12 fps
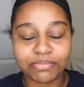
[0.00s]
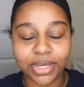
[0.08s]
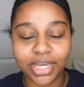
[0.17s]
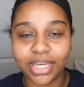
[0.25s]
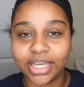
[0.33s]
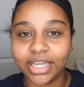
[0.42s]

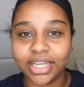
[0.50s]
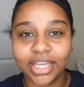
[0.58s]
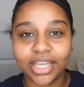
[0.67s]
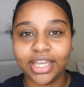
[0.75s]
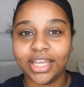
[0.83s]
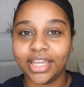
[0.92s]
but
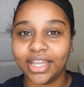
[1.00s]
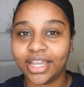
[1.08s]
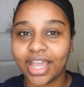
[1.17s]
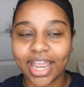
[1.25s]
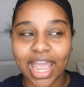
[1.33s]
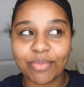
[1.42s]

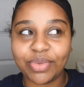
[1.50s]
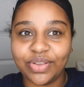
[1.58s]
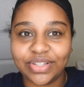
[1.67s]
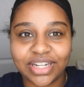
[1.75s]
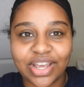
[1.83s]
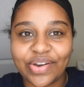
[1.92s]
I can't be
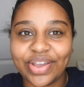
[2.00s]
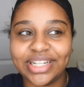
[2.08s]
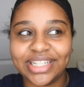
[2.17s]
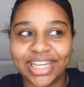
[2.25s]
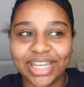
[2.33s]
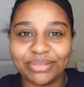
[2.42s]
using that all the
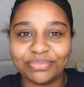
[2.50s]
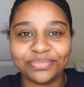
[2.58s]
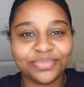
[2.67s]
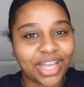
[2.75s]
time.